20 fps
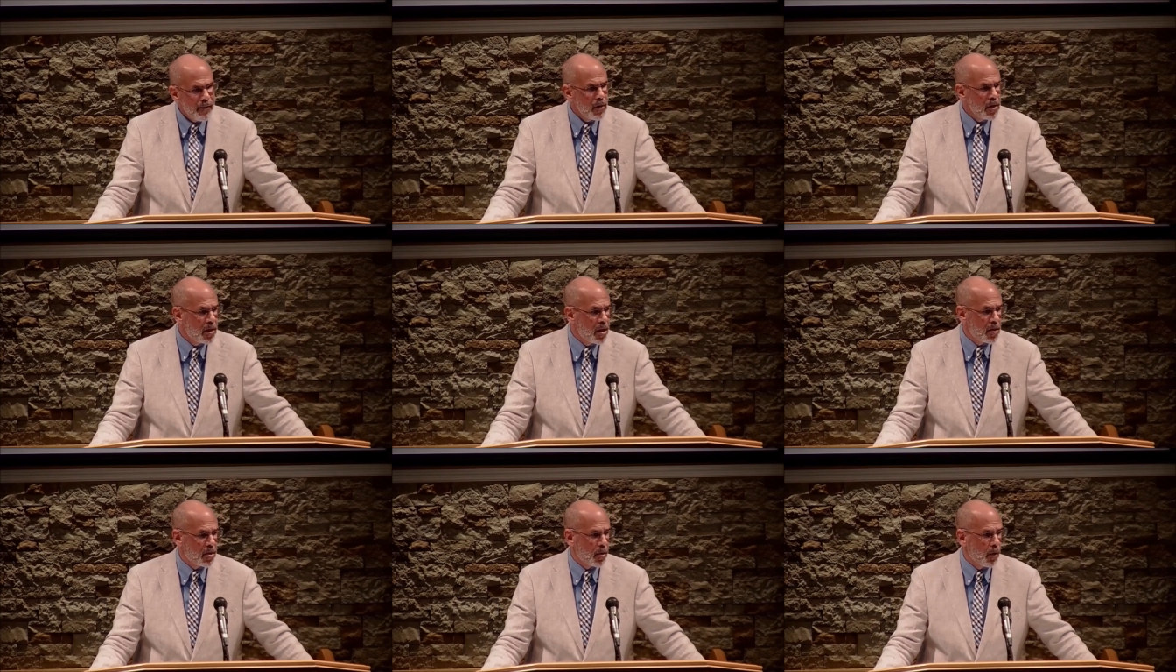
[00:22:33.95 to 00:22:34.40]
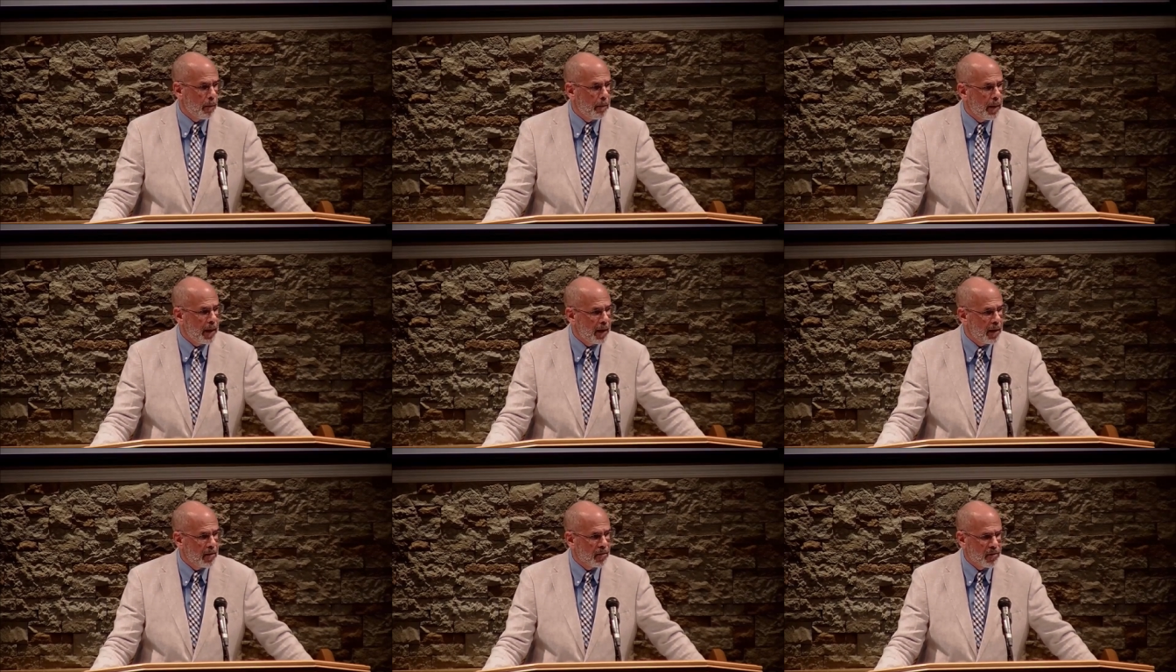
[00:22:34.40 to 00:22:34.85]

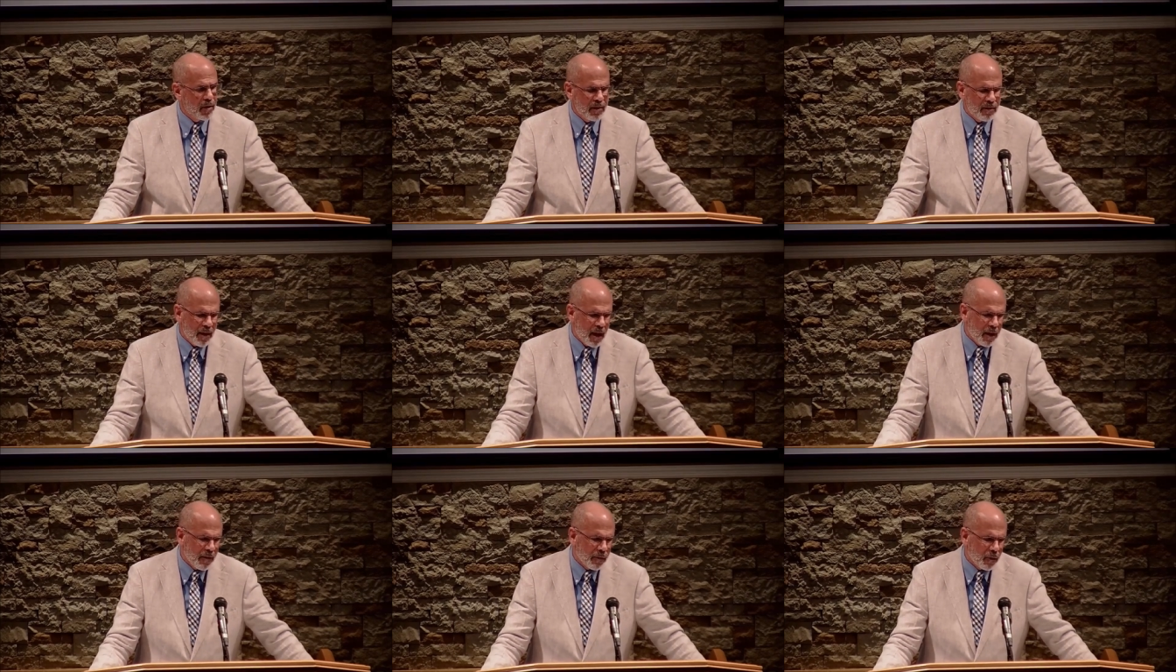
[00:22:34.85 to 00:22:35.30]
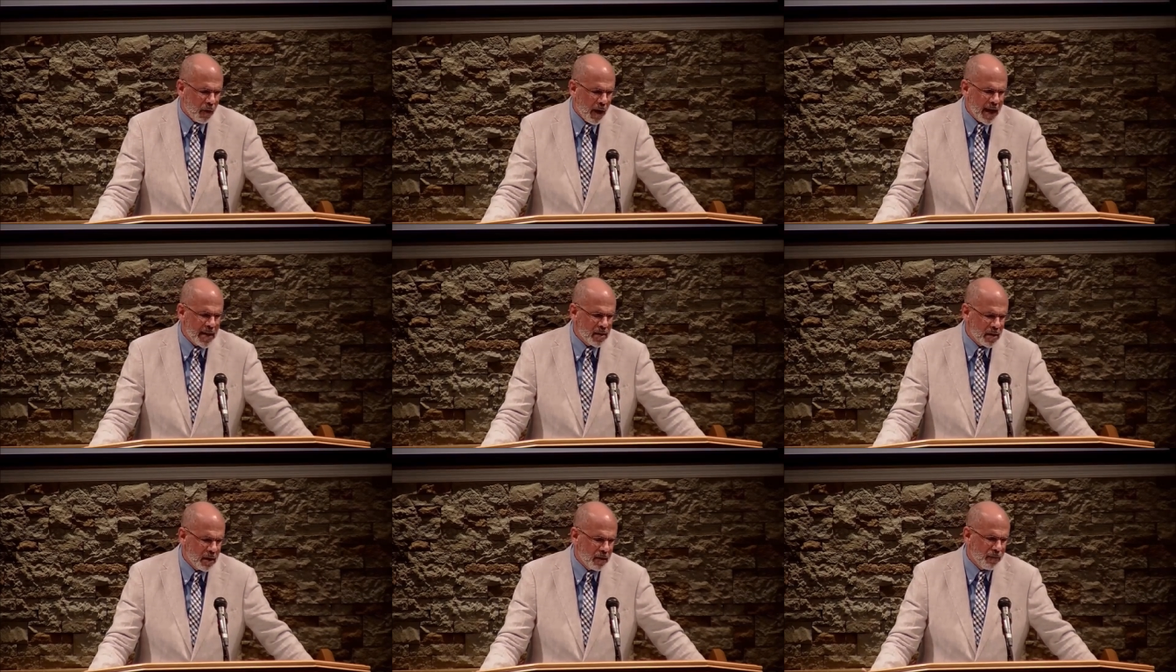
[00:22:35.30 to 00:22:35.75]
disobedience. It's said of
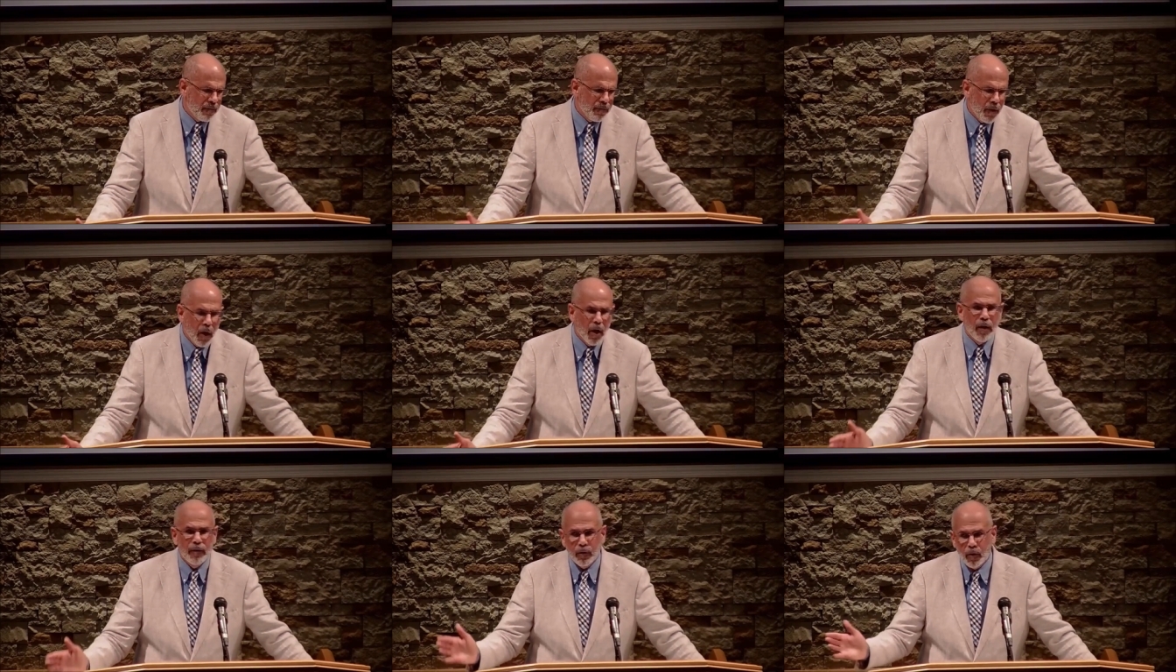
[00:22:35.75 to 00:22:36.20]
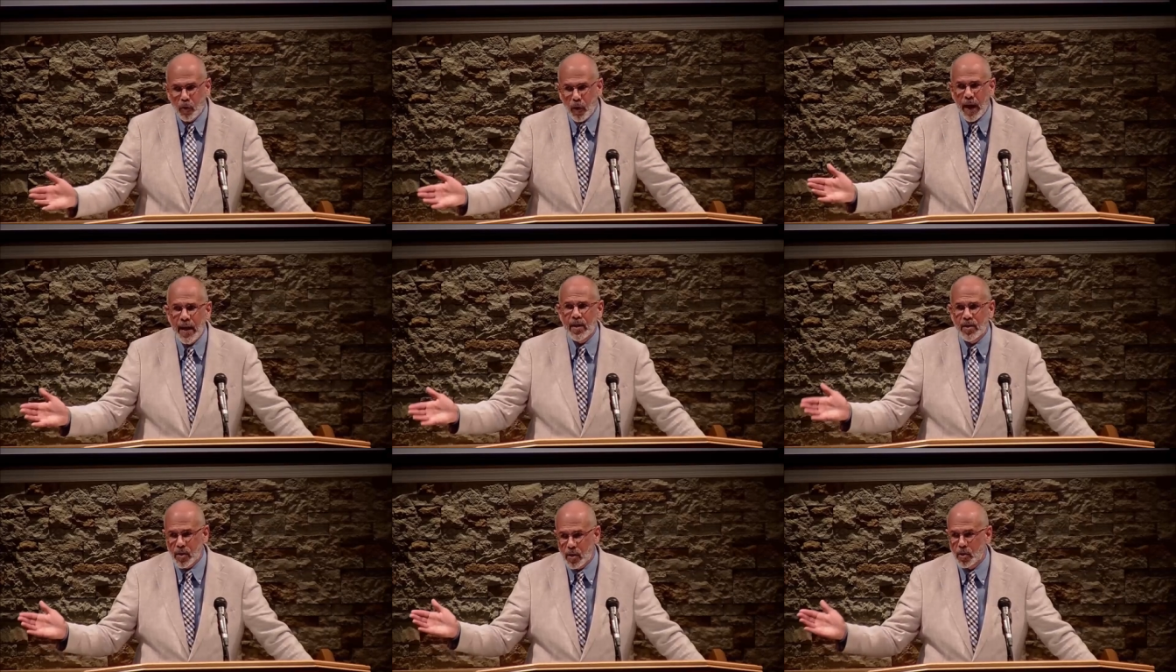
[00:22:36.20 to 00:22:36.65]
Christ, he's full of
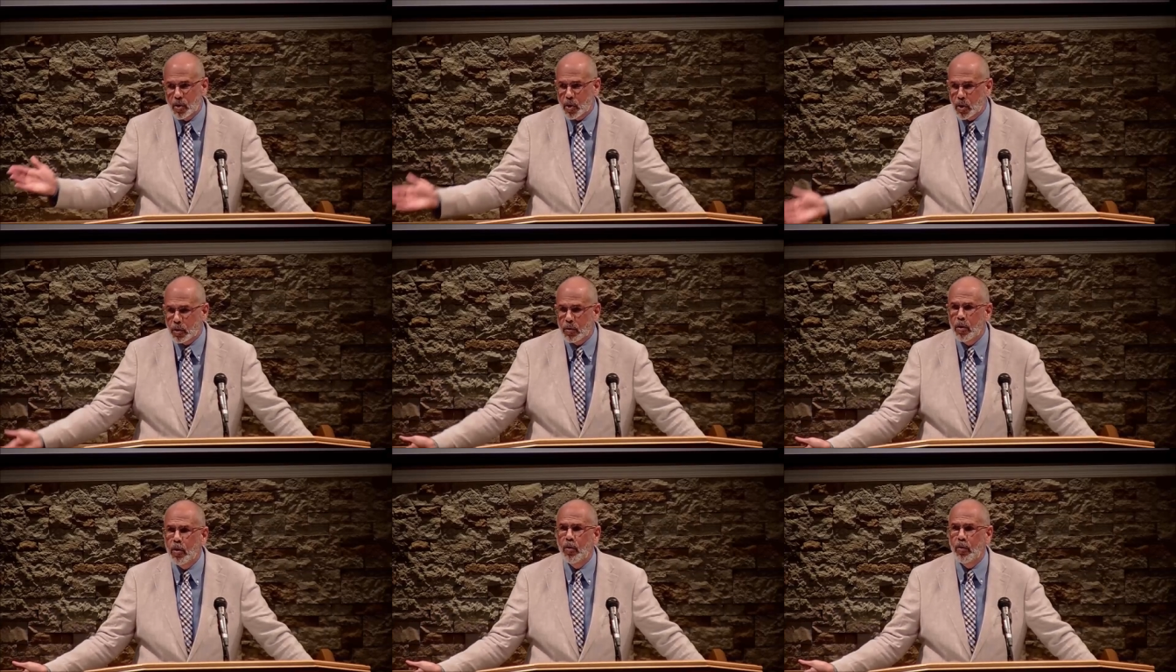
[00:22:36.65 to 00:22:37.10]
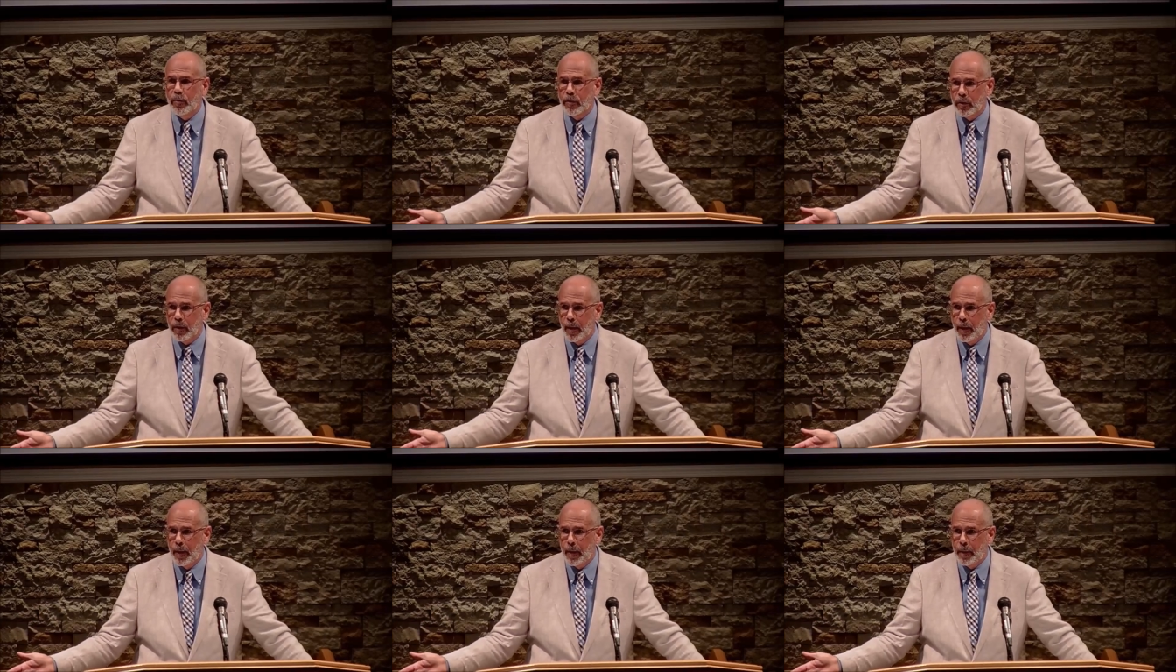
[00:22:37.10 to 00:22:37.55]
grace and truth.
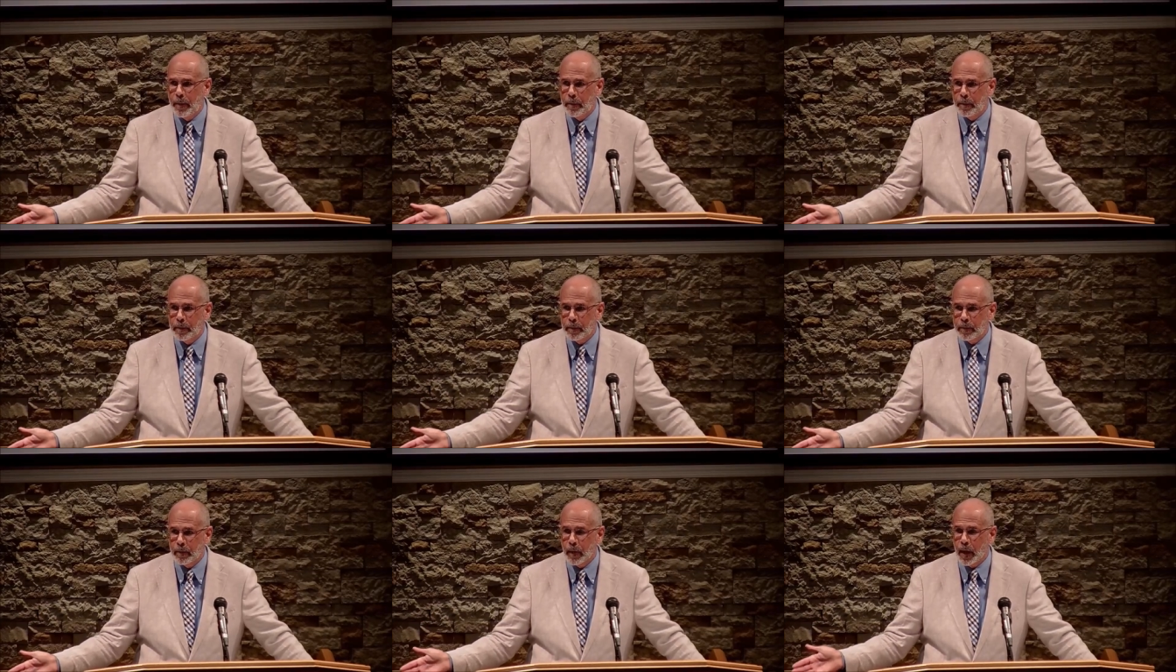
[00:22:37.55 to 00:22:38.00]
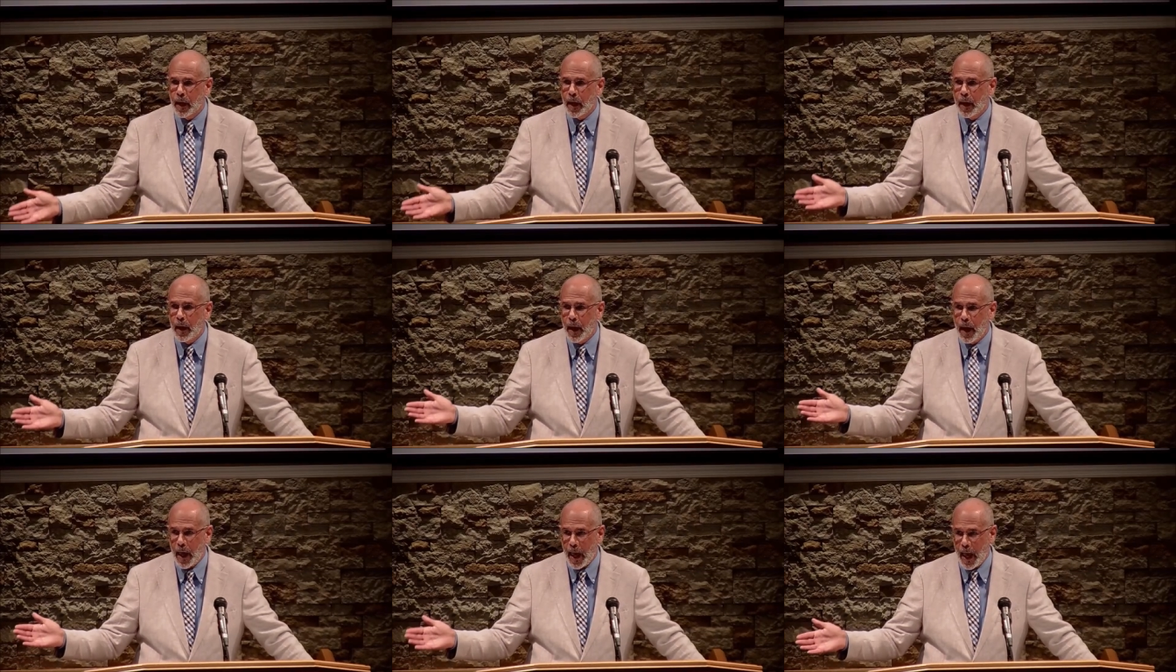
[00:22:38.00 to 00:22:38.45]

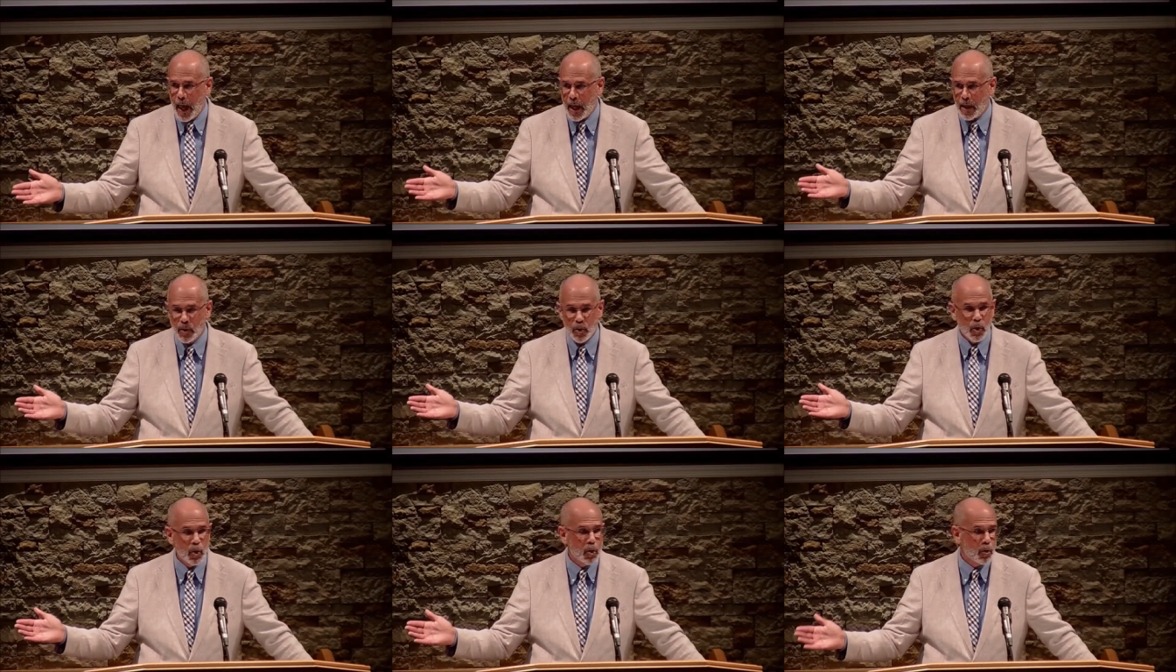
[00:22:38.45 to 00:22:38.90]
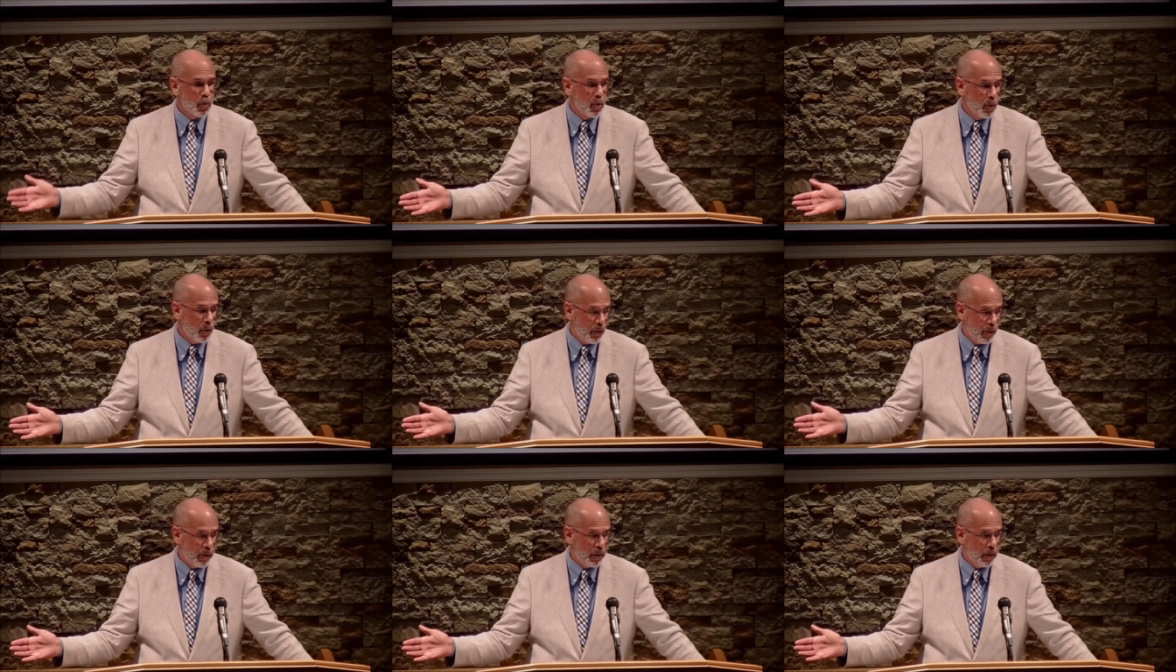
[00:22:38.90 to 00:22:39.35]
And truth.